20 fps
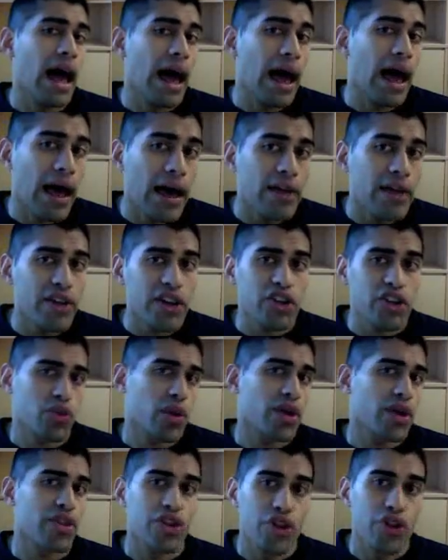And that's why
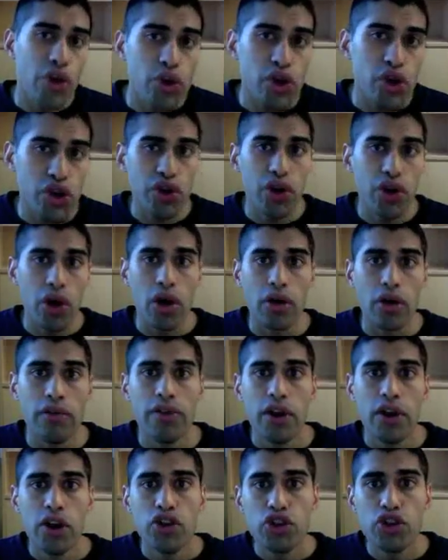the notion of
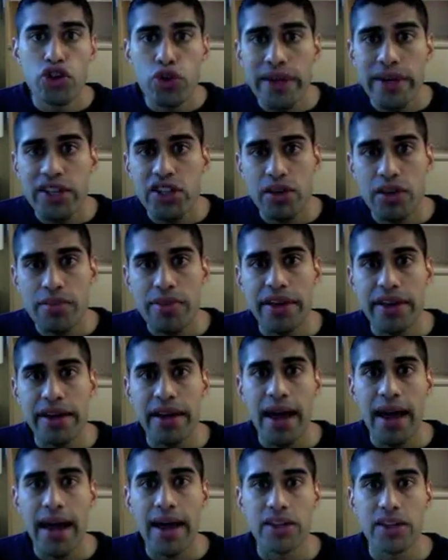doing something
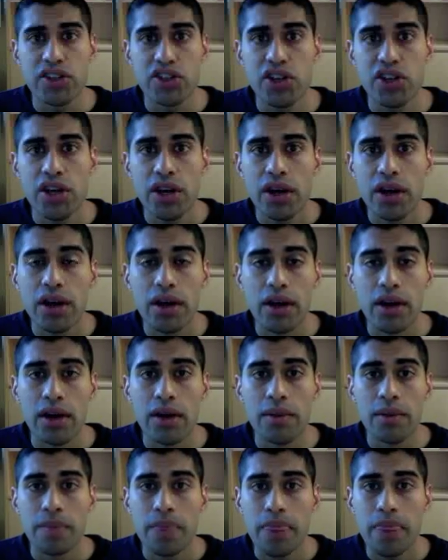as a
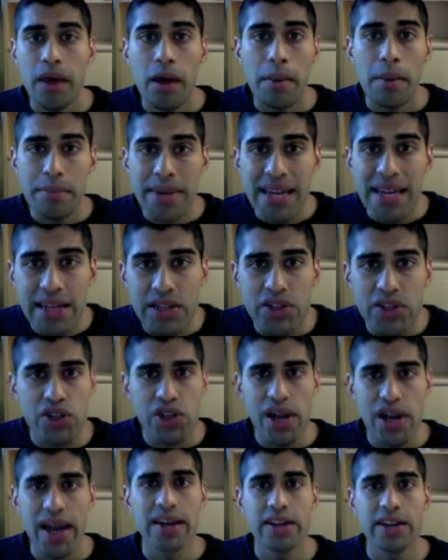means
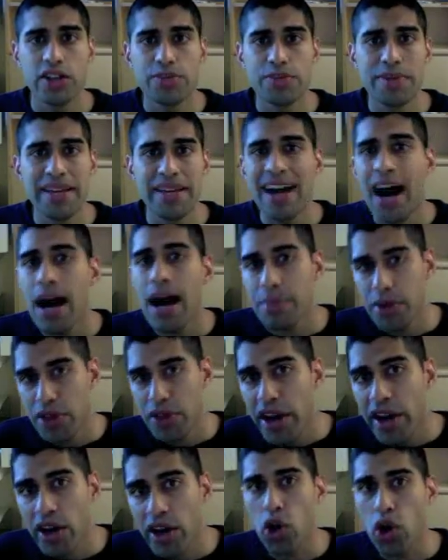and it's being
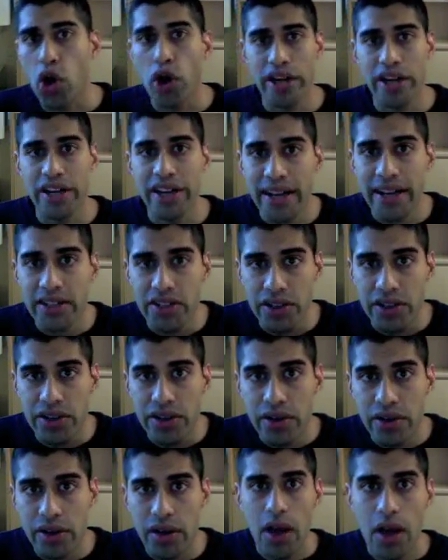hypothetical are connected.
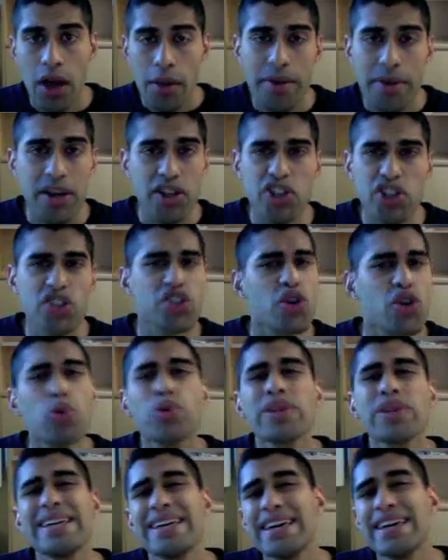Because it's
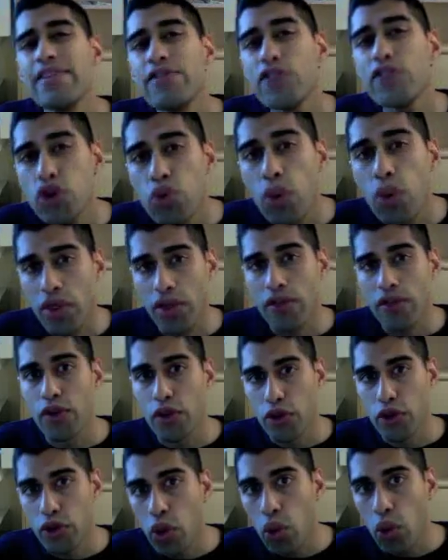only if you want the
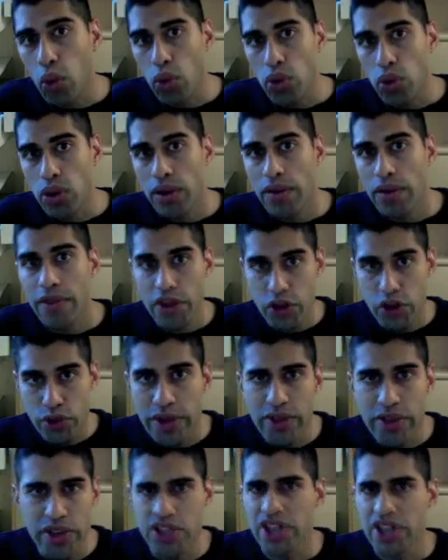further goal that you need
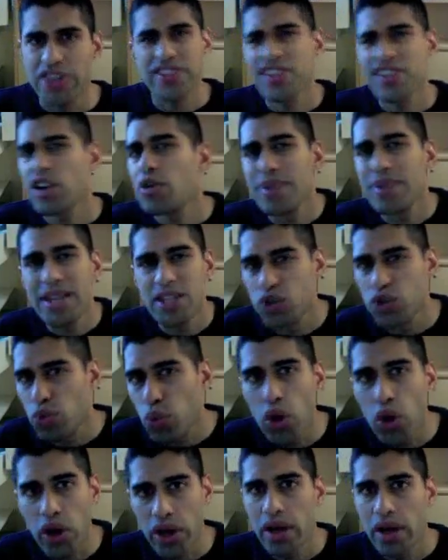this thing. That's how means
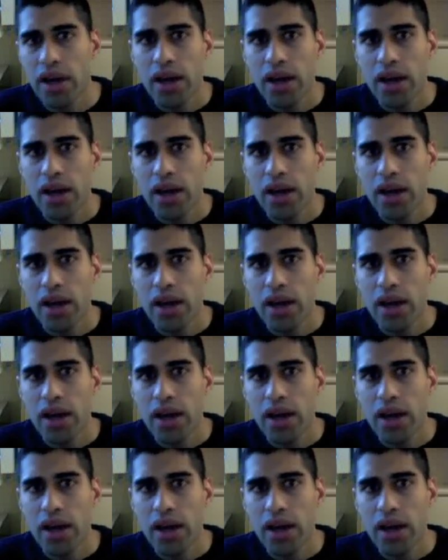work.